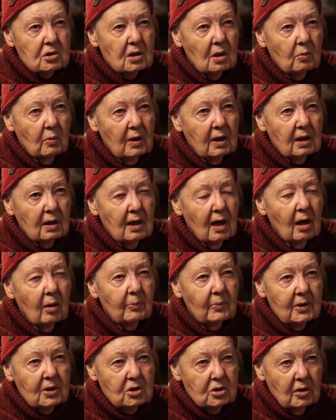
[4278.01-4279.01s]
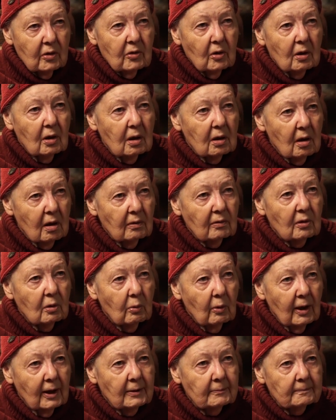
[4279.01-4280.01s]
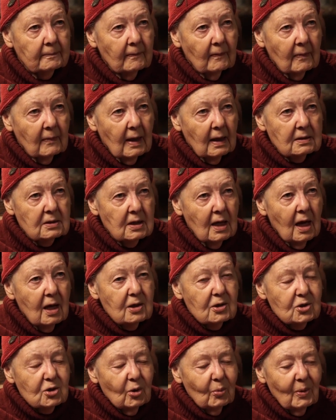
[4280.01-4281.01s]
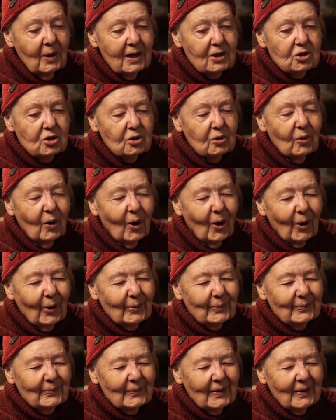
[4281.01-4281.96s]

and we can help each other along the way. That's so. Bless you all.